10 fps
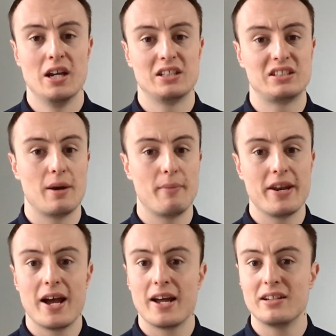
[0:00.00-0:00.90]
Some are
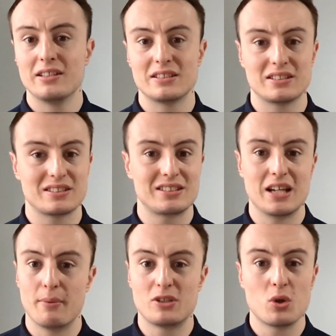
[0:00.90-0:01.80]
none,
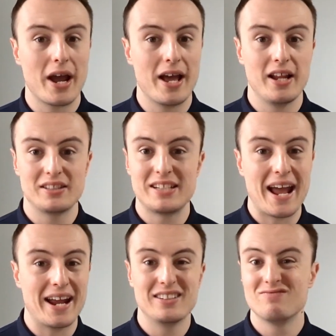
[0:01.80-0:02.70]
some are
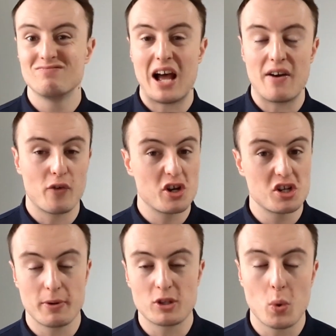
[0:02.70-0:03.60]
10, average
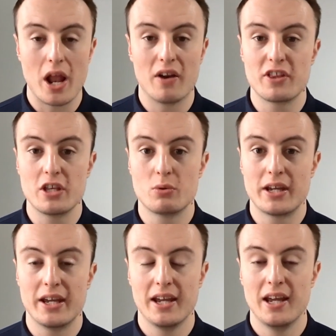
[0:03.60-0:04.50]
is about 12 for the
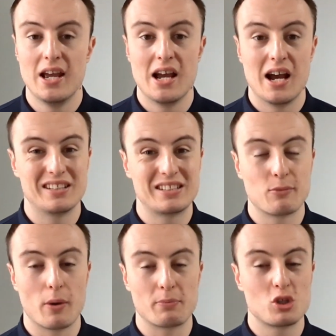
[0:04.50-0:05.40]
UK, and
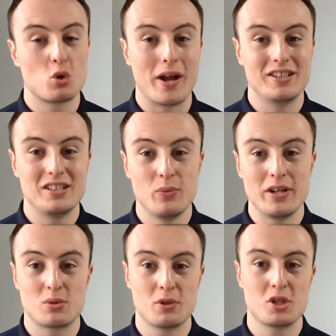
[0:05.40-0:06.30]
some go up to 20
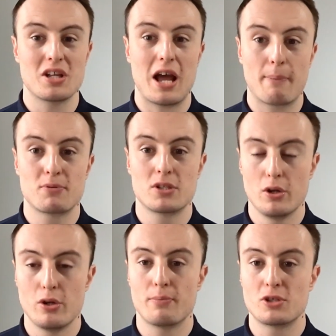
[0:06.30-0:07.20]
weeks, which is
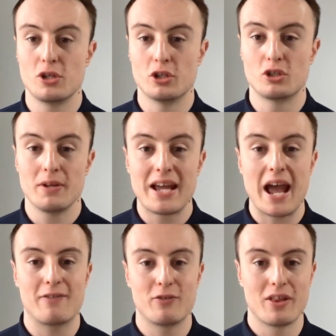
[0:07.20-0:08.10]
absolutely absurd. So be
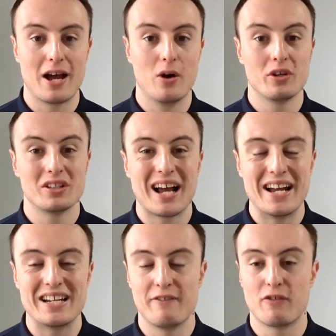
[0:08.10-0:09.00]
careful of that, or you're
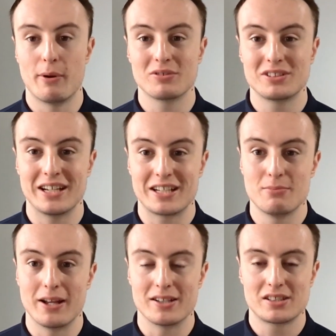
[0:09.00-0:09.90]
tied in for about 6
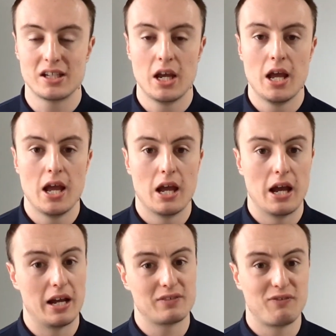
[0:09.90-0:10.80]
months,
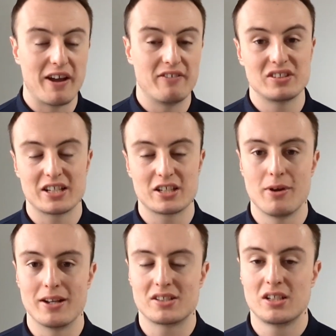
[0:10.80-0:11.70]
5 to 6
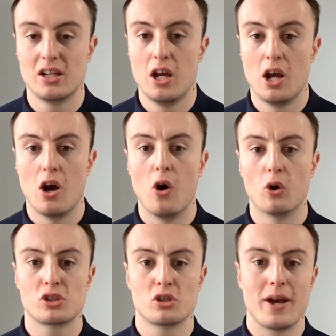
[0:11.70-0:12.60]
months.
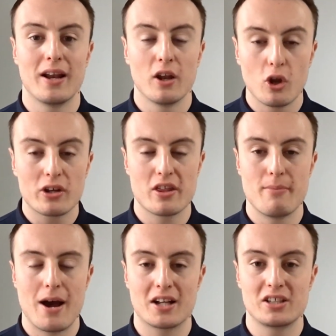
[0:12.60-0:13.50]
Also as well, look at the
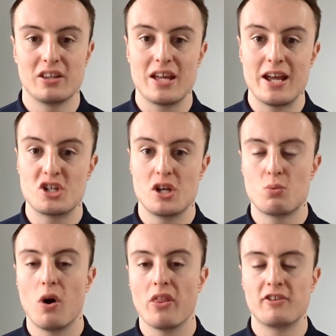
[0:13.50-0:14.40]
market and the
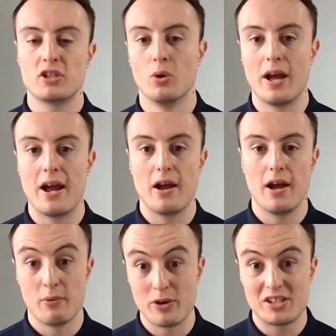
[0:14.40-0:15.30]
agents, what they've sold
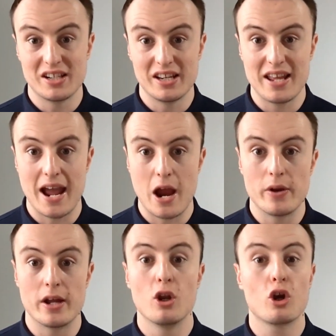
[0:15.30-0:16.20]
recently in the
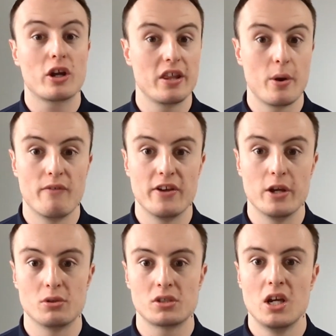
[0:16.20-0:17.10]
area, look at their
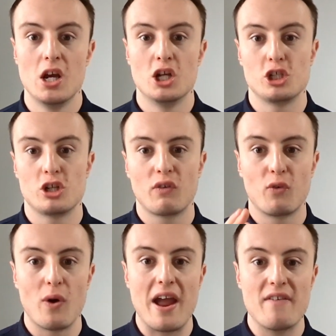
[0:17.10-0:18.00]
reviews, so you can go
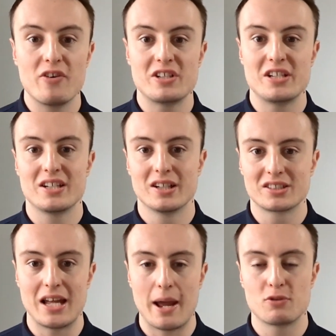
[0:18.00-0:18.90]
through every single
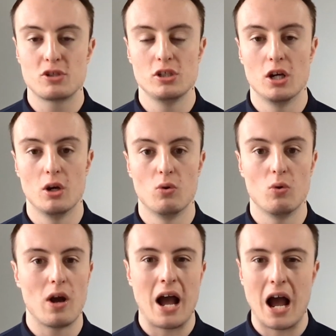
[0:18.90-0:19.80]
step so you know
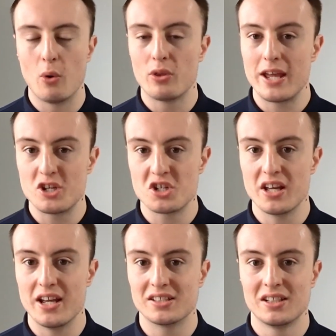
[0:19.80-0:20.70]
how the
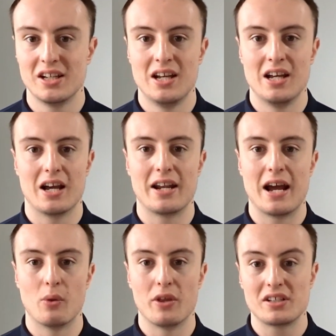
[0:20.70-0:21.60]
agent is and
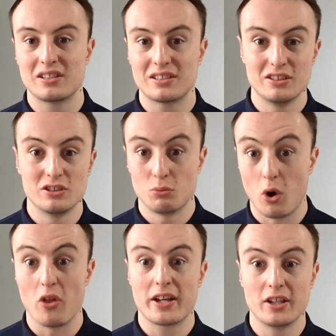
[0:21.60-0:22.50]
how they can,
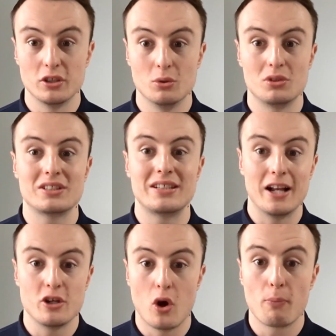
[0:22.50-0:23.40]
what they can do to
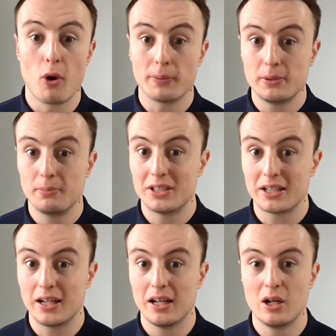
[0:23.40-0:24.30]
sell your property in
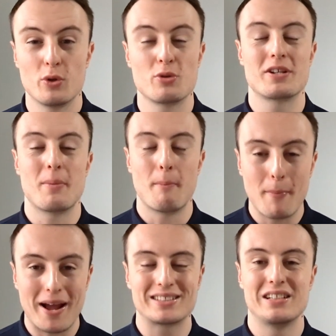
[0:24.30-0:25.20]
particular, which makes a
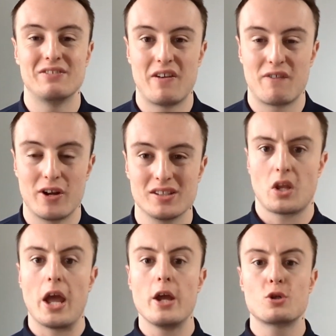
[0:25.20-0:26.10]
massive difference.
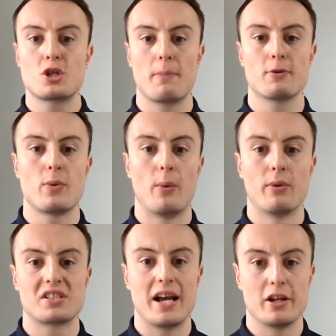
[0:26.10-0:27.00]
A huge tip as well
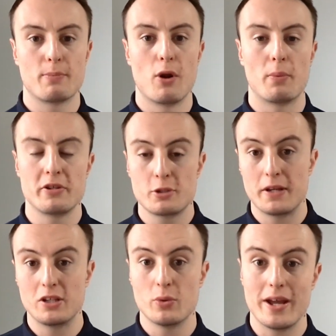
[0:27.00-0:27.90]
with selling your property and
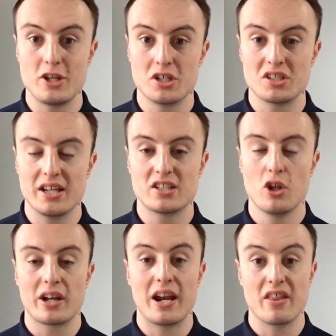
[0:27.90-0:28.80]
speaking to agents is
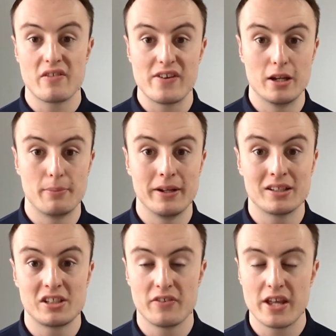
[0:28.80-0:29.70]
looking at the
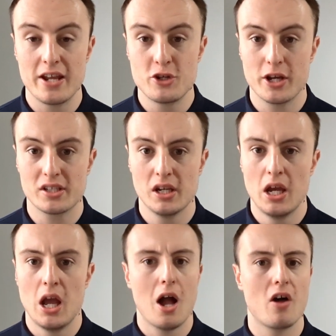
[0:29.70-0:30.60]
availability of the agent.
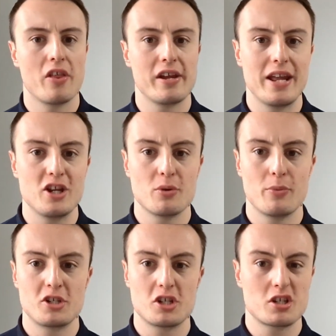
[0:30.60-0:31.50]
Are they an agent
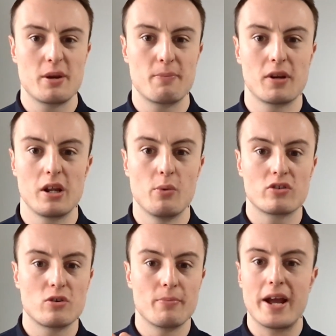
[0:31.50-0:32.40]
which just typically
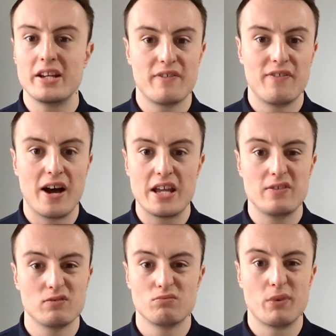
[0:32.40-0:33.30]
works from 9 to
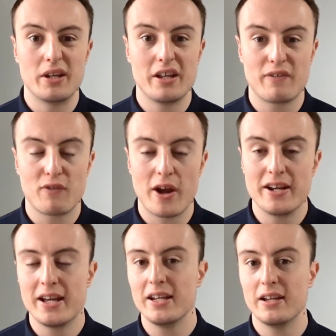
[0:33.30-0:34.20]
5, Monday to
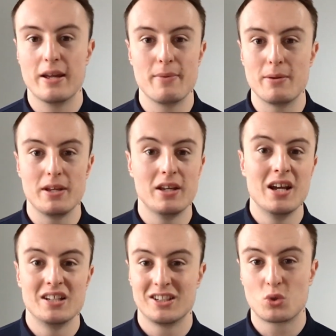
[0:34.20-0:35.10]
Friday, and then maybe
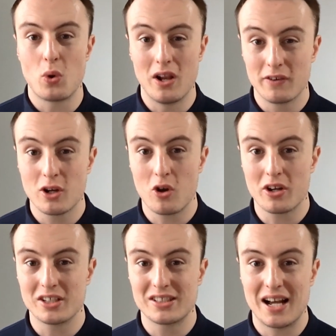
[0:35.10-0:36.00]
till 12
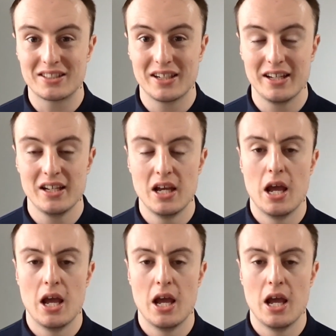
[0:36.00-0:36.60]
o'clock on a Saturday?